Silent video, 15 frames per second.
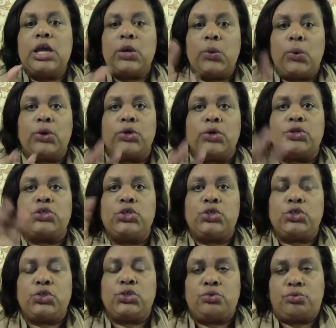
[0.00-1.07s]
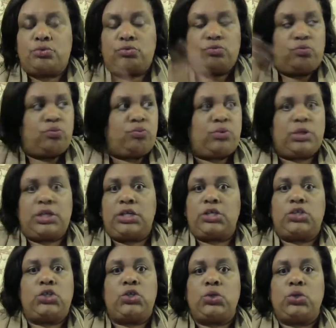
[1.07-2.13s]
in order to really